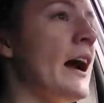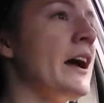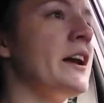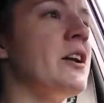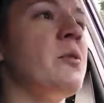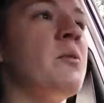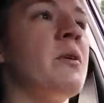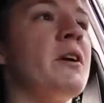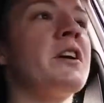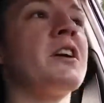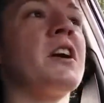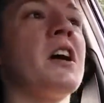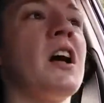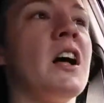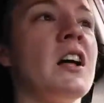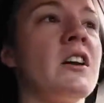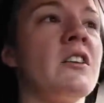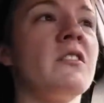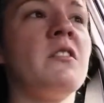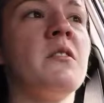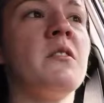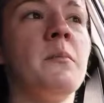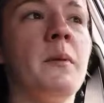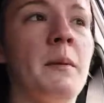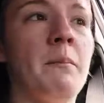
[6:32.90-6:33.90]
kind of want to
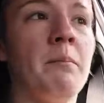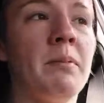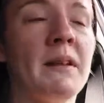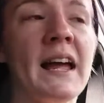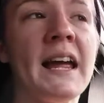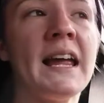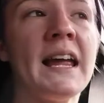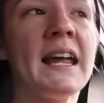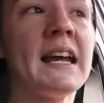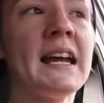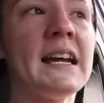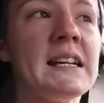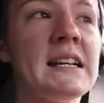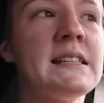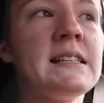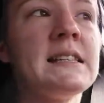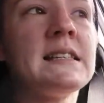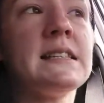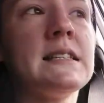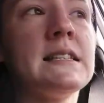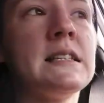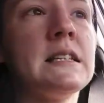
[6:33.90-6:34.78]
cuddle with my blankets.